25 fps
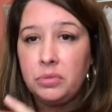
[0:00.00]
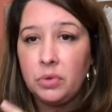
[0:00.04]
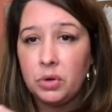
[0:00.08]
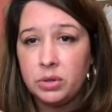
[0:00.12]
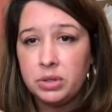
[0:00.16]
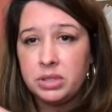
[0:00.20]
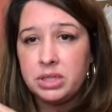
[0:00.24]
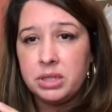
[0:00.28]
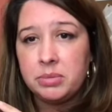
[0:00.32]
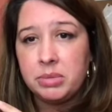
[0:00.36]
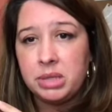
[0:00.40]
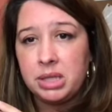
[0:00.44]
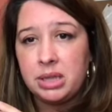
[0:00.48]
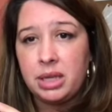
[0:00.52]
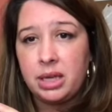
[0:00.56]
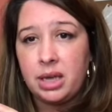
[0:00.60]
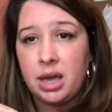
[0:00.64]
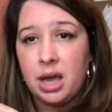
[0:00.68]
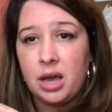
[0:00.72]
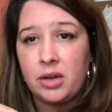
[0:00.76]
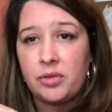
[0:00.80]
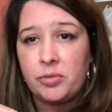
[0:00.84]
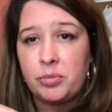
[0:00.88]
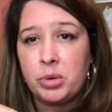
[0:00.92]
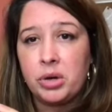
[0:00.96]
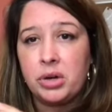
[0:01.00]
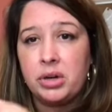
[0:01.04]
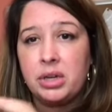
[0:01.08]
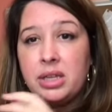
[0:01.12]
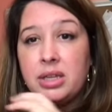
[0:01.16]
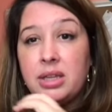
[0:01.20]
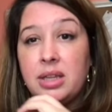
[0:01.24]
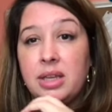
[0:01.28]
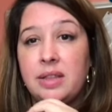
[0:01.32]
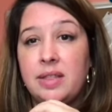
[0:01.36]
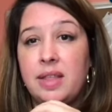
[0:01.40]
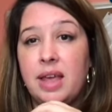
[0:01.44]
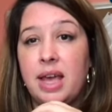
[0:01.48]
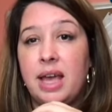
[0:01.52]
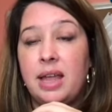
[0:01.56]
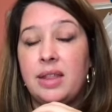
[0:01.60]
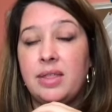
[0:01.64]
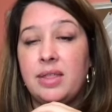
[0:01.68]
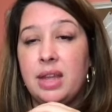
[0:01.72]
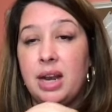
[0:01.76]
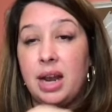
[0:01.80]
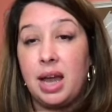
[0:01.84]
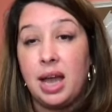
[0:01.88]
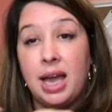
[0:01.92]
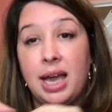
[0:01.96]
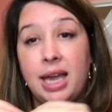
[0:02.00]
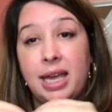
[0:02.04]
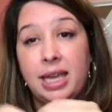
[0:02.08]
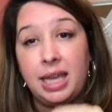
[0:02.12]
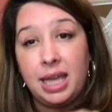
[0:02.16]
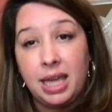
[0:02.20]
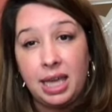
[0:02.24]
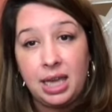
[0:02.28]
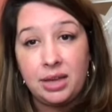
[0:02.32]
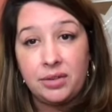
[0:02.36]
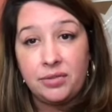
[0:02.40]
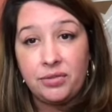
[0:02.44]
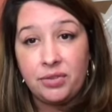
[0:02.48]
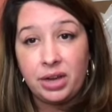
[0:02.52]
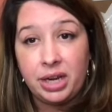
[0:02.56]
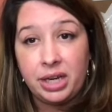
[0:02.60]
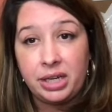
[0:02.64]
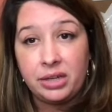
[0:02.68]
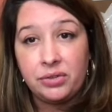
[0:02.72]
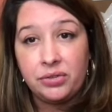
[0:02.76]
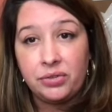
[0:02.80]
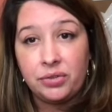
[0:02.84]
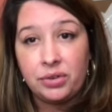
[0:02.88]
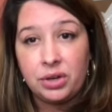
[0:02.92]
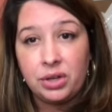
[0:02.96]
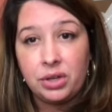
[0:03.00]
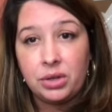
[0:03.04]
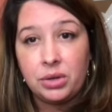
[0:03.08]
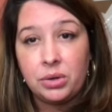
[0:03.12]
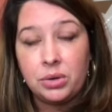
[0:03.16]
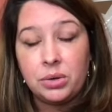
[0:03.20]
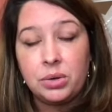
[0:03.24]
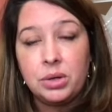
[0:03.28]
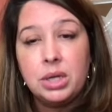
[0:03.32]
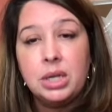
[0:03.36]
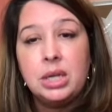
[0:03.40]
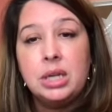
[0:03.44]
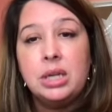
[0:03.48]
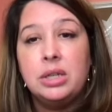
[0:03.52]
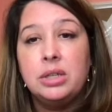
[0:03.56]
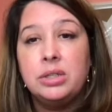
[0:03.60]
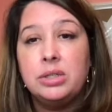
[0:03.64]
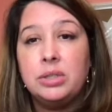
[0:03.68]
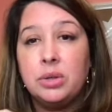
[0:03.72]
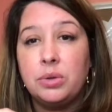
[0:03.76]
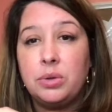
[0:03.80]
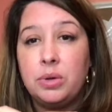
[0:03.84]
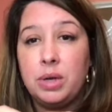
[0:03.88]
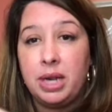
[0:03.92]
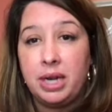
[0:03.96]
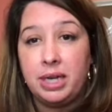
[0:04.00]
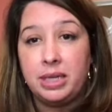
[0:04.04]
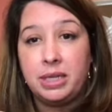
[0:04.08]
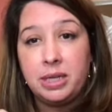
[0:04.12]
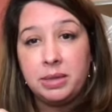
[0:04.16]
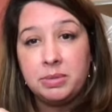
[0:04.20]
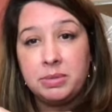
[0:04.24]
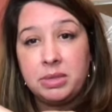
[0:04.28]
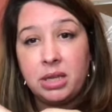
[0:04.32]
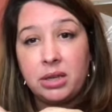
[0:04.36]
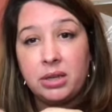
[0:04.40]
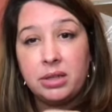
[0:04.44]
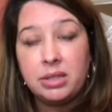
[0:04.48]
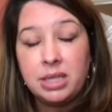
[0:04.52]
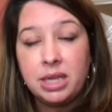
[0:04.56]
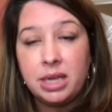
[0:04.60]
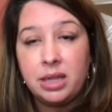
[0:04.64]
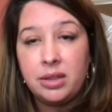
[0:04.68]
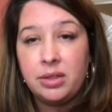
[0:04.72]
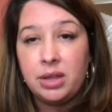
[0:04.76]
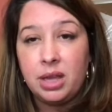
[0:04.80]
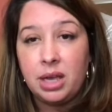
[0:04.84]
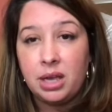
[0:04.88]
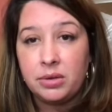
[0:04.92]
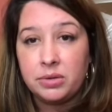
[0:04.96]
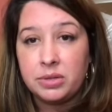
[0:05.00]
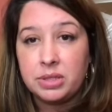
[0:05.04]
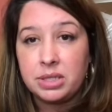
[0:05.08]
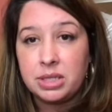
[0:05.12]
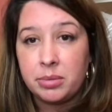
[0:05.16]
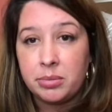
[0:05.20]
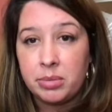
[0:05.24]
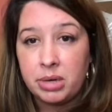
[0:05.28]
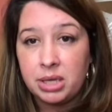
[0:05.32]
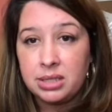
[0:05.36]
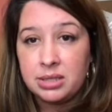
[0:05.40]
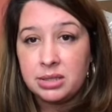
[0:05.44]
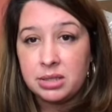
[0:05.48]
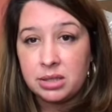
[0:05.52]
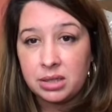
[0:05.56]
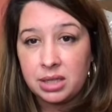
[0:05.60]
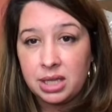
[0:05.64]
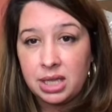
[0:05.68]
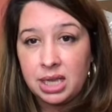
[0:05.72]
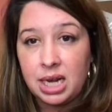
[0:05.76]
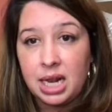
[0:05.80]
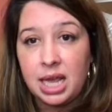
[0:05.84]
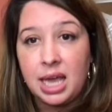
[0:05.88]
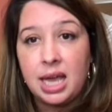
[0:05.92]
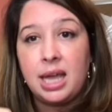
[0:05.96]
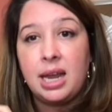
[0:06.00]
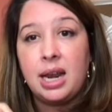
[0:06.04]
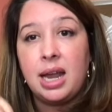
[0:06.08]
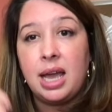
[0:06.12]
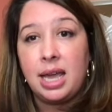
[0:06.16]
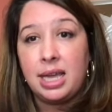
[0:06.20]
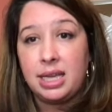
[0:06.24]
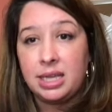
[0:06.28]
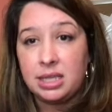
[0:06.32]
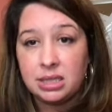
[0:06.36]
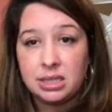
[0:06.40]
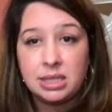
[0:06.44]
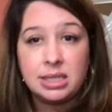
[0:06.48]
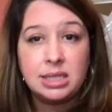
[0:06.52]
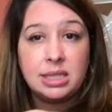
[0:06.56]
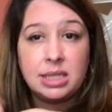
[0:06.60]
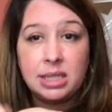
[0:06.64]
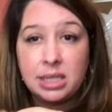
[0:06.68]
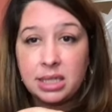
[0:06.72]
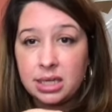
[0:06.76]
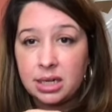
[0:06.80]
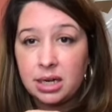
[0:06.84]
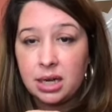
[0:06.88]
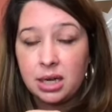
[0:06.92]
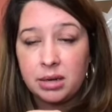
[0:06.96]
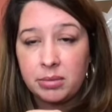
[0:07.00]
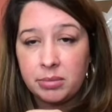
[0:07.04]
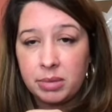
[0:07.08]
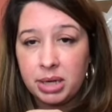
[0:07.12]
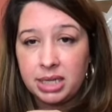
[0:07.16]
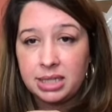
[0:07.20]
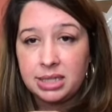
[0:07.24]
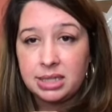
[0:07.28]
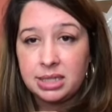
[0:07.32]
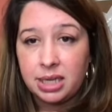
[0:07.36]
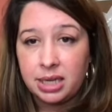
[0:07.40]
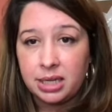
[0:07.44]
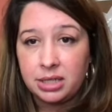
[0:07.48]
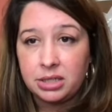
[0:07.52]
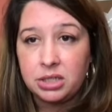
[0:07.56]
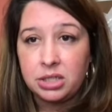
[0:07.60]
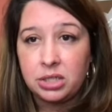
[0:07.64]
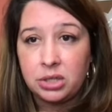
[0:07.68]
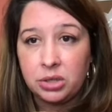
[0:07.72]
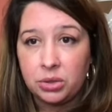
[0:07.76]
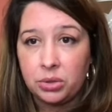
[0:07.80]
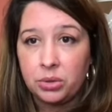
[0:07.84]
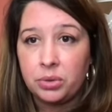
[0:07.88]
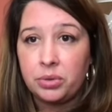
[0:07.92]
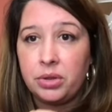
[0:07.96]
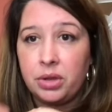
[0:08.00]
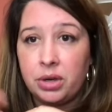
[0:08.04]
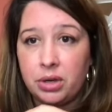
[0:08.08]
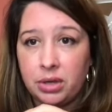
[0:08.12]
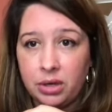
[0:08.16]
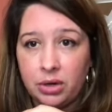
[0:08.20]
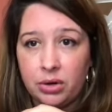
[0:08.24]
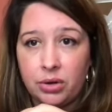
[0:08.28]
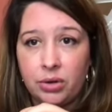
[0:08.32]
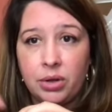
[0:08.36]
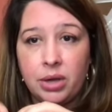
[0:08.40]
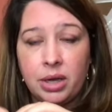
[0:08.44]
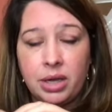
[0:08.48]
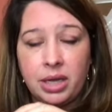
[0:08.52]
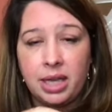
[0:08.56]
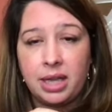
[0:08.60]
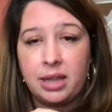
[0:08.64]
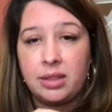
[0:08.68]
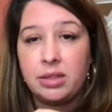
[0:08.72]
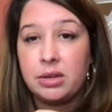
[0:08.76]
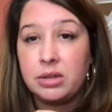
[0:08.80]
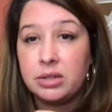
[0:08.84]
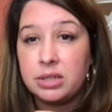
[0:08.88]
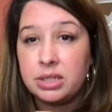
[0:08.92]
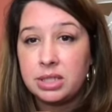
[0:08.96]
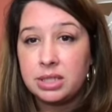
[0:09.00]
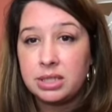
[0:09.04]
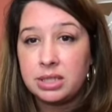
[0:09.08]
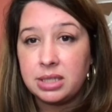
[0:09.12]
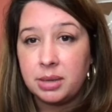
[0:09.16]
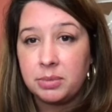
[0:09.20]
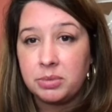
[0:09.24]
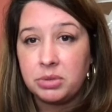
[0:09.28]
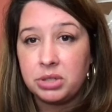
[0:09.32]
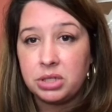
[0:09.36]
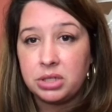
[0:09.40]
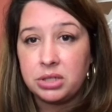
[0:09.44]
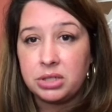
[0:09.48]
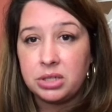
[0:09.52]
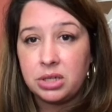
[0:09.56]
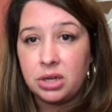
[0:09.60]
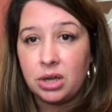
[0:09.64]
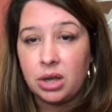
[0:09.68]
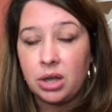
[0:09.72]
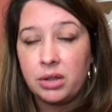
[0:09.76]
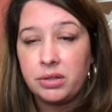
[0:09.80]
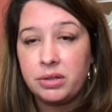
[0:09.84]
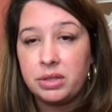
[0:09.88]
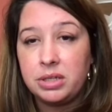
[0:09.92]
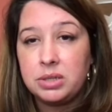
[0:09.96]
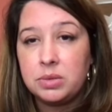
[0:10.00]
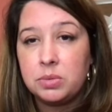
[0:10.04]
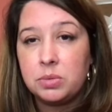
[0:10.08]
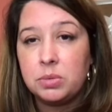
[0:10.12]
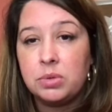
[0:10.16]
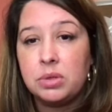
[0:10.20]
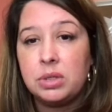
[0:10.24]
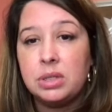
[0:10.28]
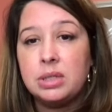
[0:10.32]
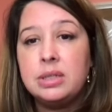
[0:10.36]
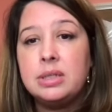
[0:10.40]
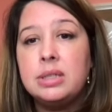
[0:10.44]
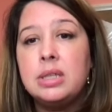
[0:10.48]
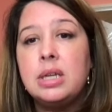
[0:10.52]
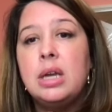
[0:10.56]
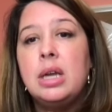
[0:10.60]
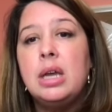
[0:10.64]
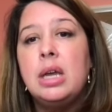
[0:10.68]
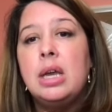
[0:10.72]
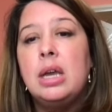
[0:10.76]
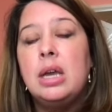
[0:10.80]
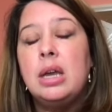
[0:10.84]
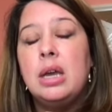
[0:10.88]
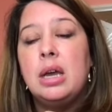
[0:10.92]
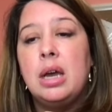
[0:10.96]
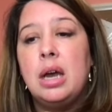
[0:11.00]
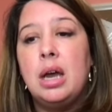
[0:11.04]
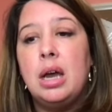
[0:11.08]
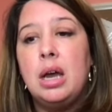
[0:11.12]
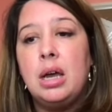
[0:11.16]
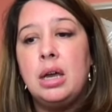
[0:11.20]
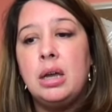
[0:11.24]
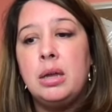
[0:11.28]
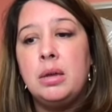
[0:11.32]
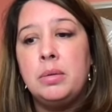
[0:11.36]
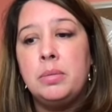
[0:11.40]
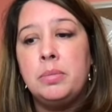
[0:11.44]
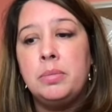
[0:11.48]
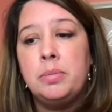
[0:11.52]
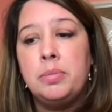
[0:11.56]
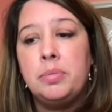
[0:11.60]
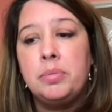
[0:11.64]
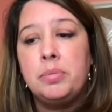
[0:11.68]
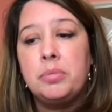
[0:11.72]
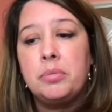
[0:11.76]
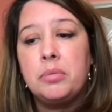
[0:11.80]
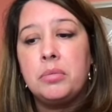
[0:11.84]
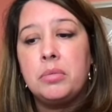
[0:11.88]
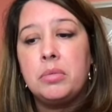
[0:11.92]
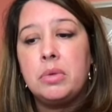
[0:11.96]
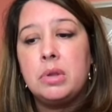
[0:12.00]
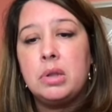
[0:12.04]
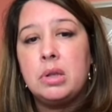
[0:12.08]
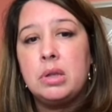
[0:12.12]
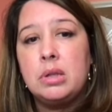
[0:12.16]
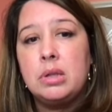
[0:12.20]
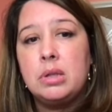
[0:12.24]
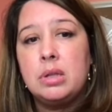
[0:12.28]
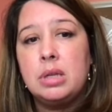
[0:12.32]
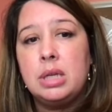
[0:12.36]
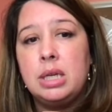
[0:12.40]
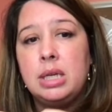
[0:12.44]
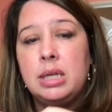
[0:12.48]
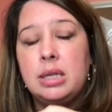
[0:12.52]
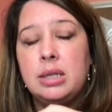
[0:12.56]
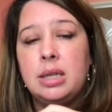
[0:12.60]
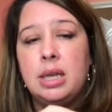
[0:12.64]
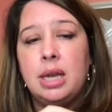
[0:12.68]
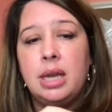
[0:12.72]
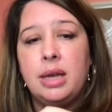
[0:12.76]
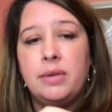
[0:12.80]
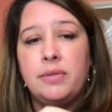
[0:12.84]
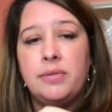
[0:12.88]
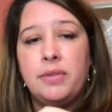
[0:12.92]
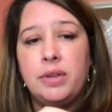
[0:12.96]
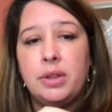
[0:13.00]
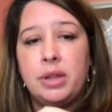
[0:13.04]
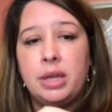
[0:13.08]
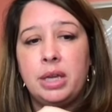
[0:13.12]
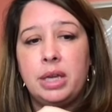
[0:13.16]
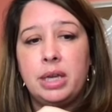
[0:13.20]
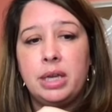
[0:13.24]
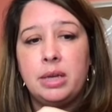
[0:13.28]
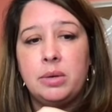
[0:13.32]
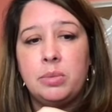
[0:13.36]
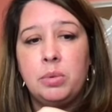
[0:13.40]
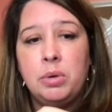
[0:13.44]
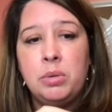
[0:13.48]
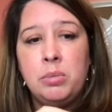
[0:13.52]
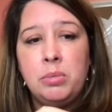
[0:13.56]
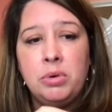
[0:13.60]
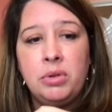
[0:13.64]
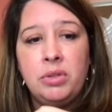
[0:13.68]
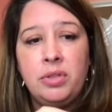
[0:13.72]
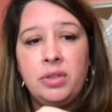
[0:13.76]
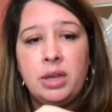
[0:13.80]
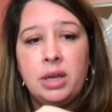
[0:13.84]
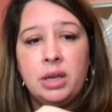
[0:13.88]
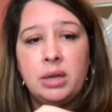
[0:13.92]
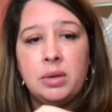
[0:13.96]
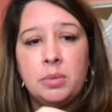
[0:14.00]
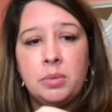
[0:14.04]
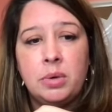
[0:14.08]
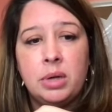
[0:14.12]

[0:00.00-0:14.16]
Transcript: or something like off market like that that I can't find for you. So 9 times out of 10 the house somebody's looking at, I can see it on my side too. That, you know, again, there's exceptions to all these rules. Um it, and I felt like I had one more thing I